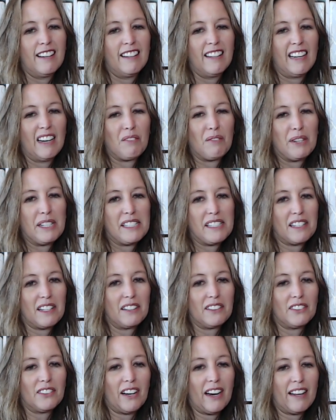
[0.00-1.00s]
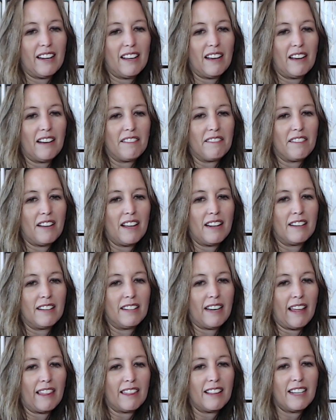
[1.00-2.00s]
And we did a lot of
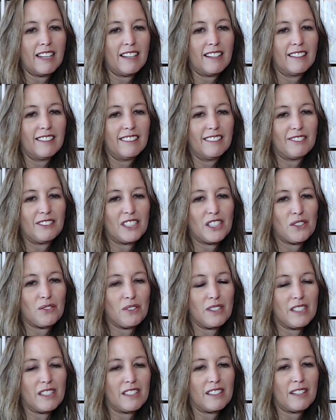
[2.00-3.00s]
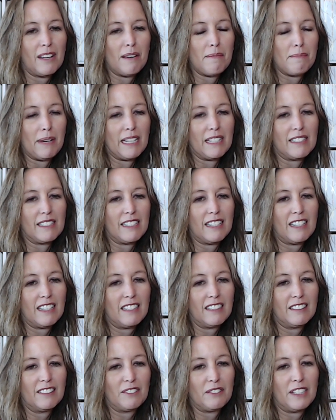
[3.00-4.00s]
nothing, which was
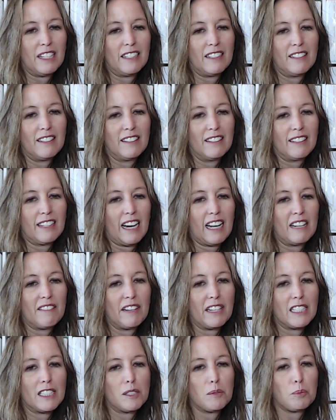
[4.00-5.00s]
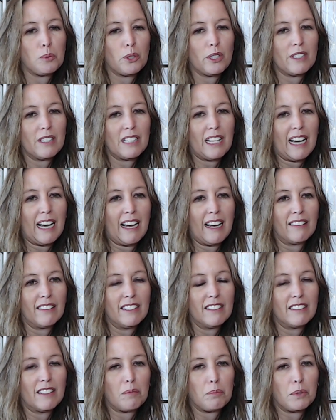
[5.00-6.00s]
amazing. We had kind of explored the island
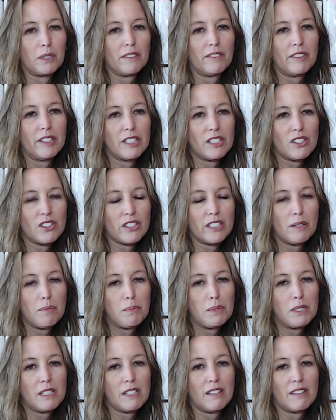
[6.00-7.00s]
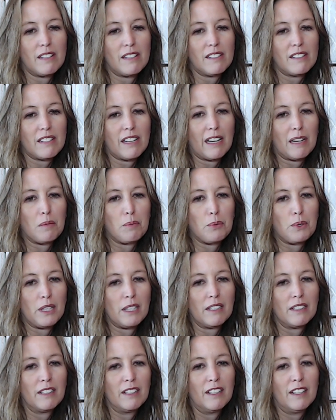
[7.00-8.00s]
on previous trips, and this time we
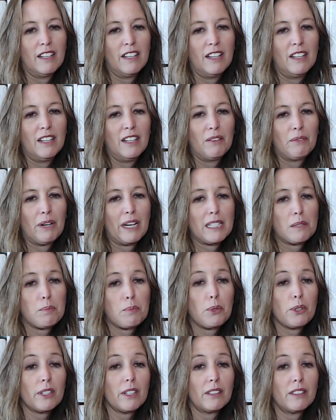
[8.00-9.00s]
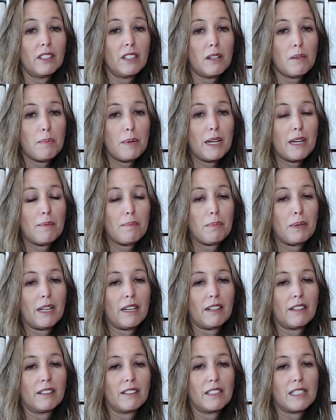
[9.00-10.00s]
explored a little bit,
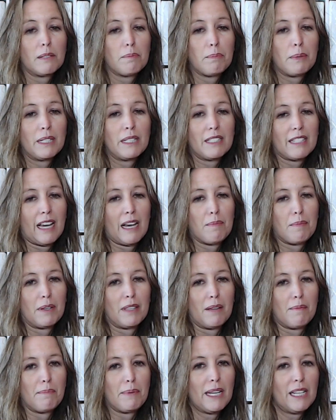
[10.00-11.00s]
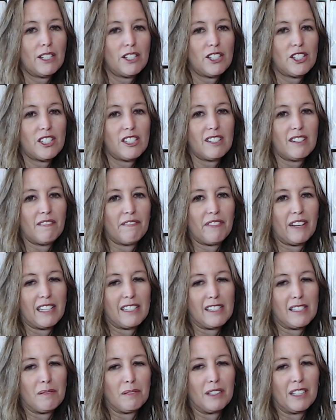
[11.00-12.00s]
but spent time on the beach and found
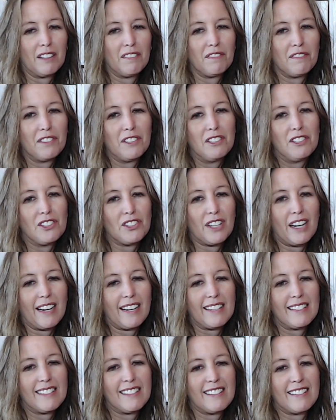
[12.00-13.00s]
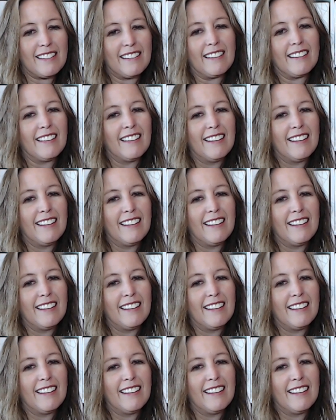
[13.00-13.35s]
some good food trucks and